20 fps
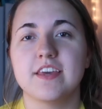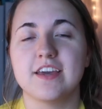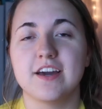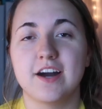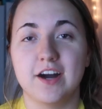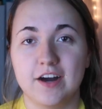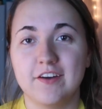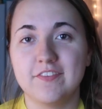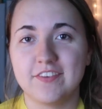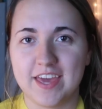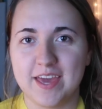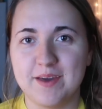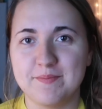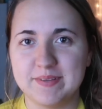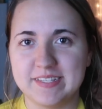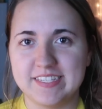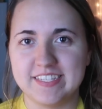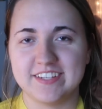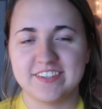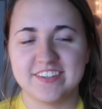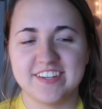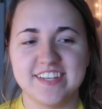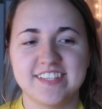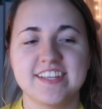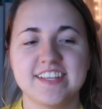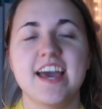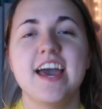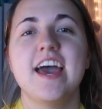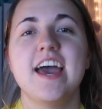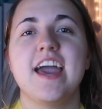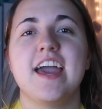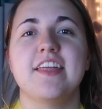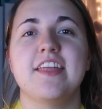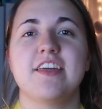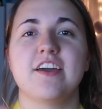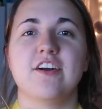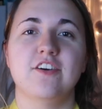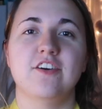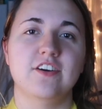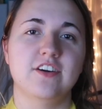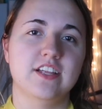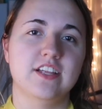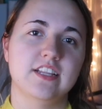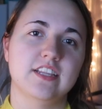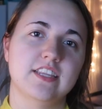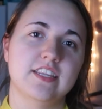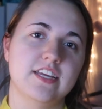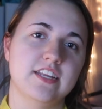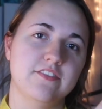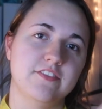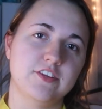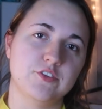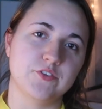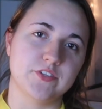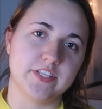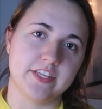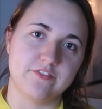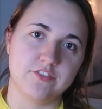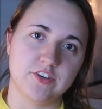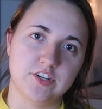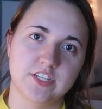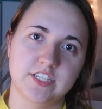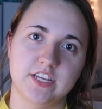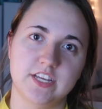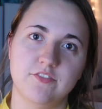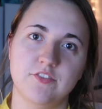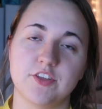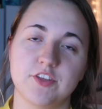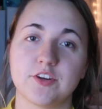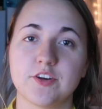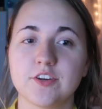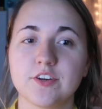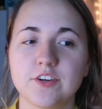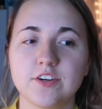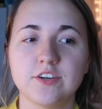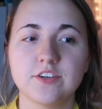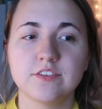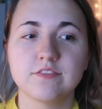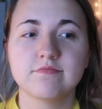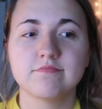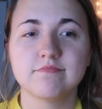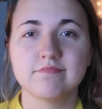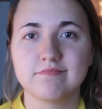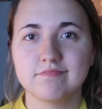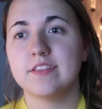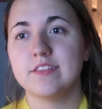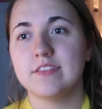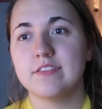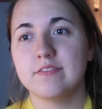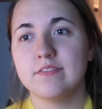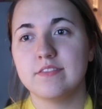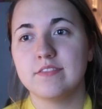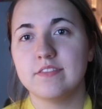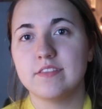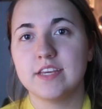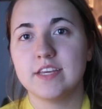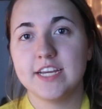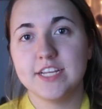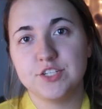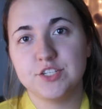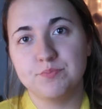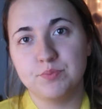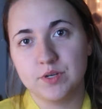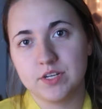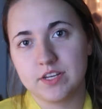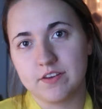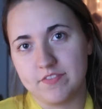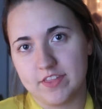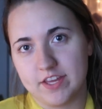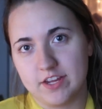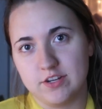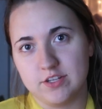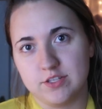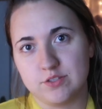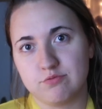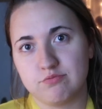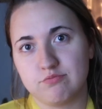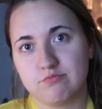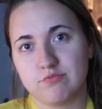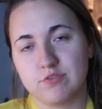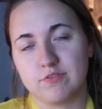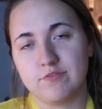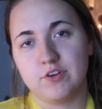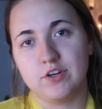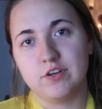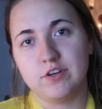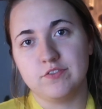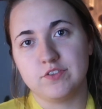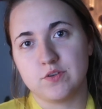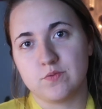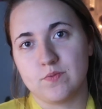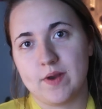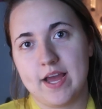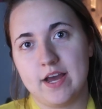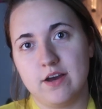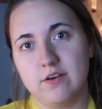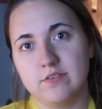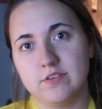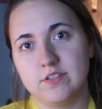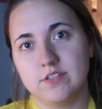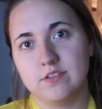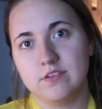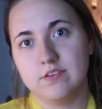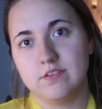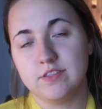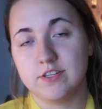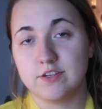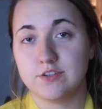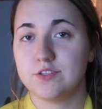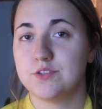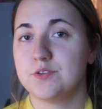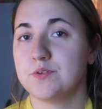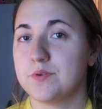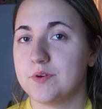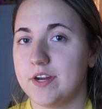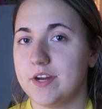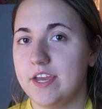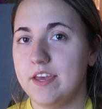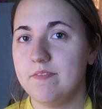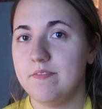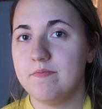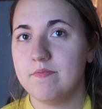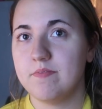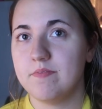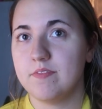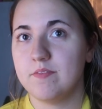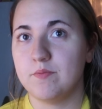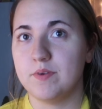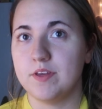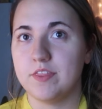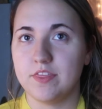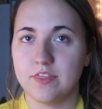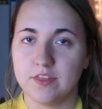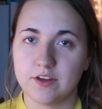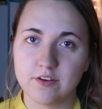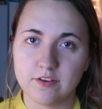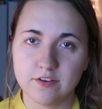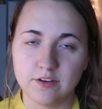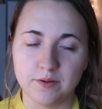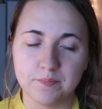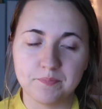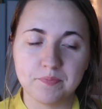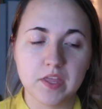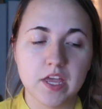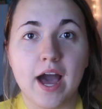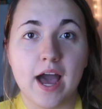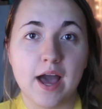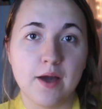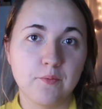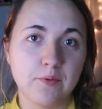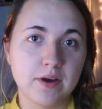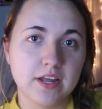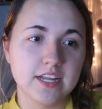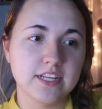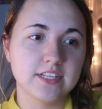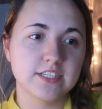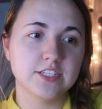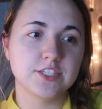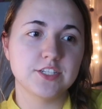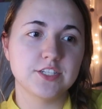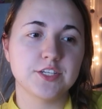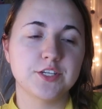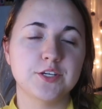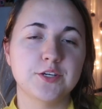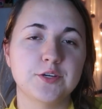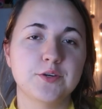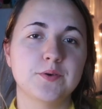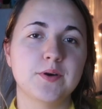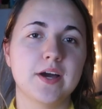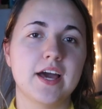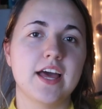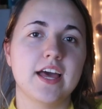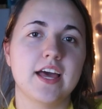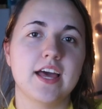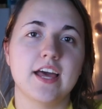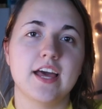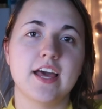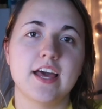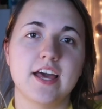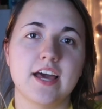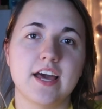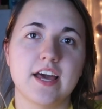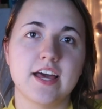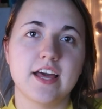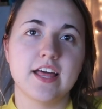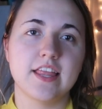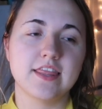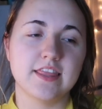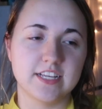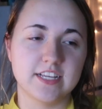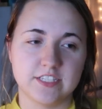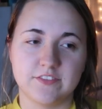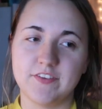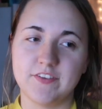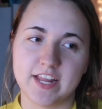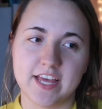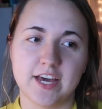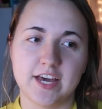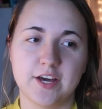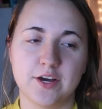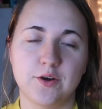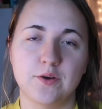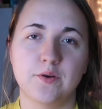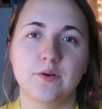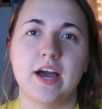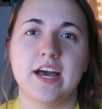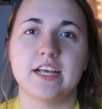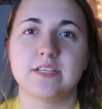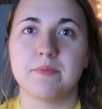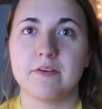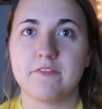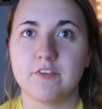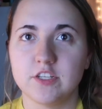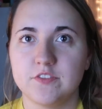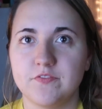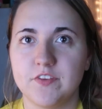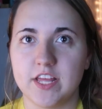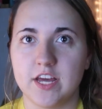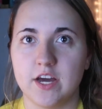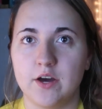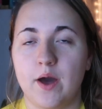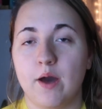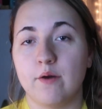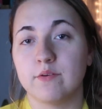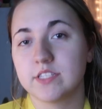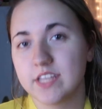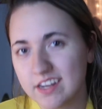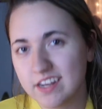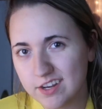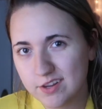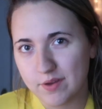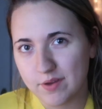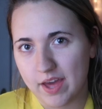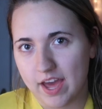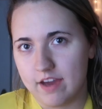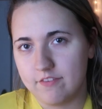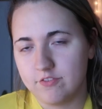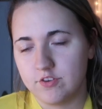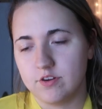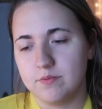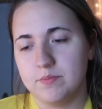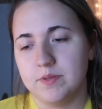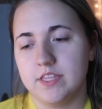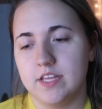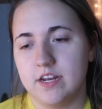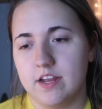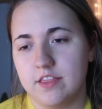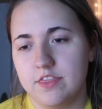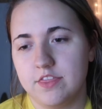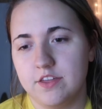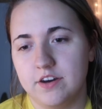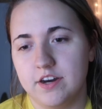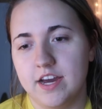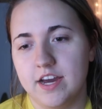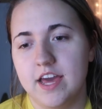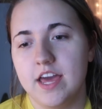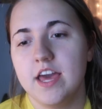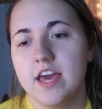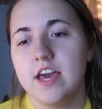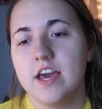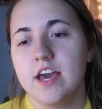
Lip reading: Off-Campus series, and they all individually fall in love with a girl. Each book of theirs revolves around their story with the girl. I wanted to do this video as my first video. I was gonna do After, but then I thought